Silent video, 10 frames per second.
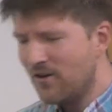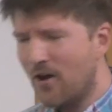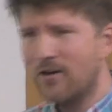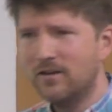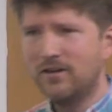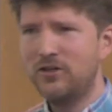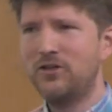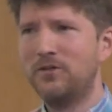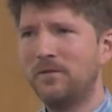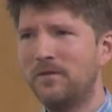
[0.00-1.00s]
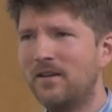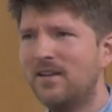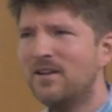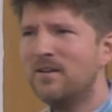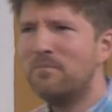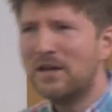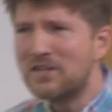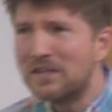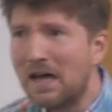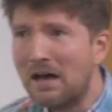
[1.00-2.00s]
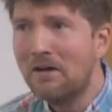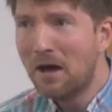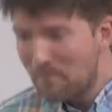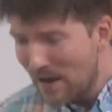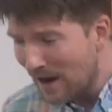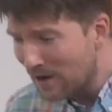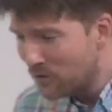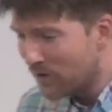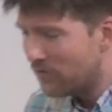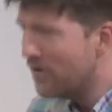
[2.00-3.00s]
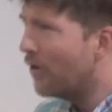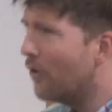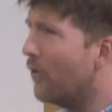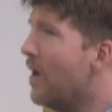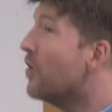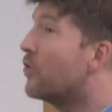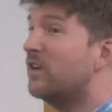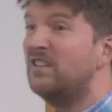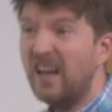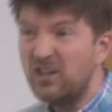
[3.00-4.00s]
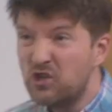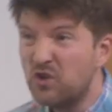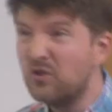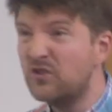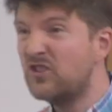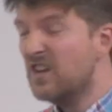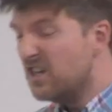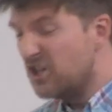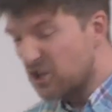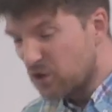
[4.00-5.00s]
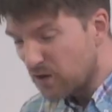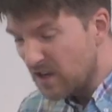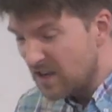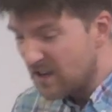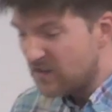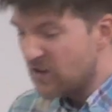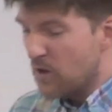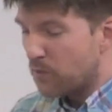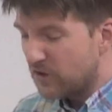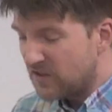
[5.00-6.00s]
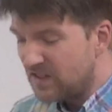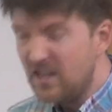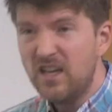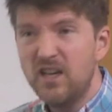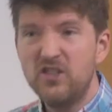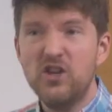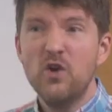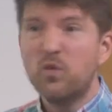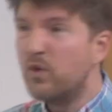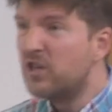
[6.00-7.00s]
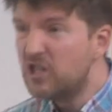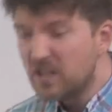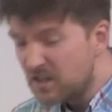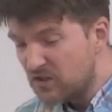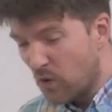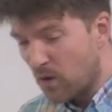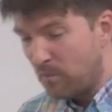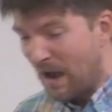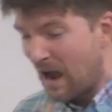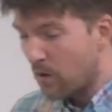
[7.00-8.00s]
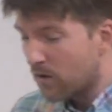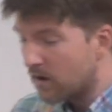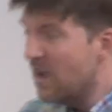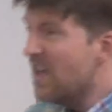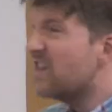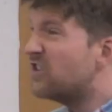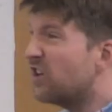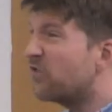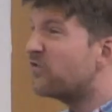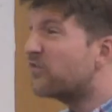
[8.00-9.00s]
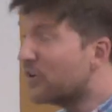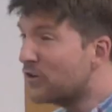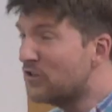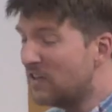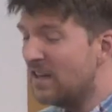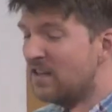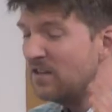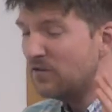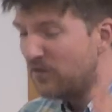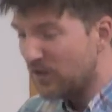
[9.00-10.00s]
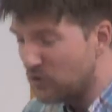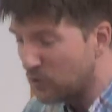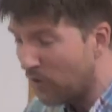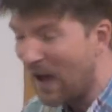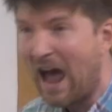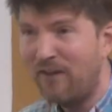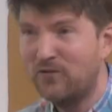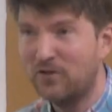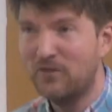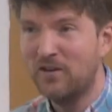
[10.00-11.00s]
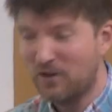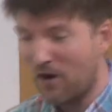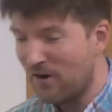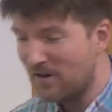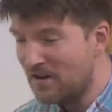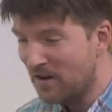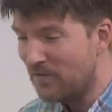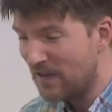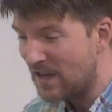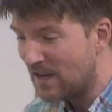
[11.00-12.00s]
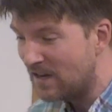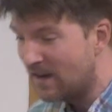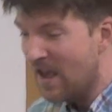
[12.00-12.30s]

knowledge. Bezalel, a man with no credentials, degrees, prestige, riches, or power, is the first individual after the Garden of Eden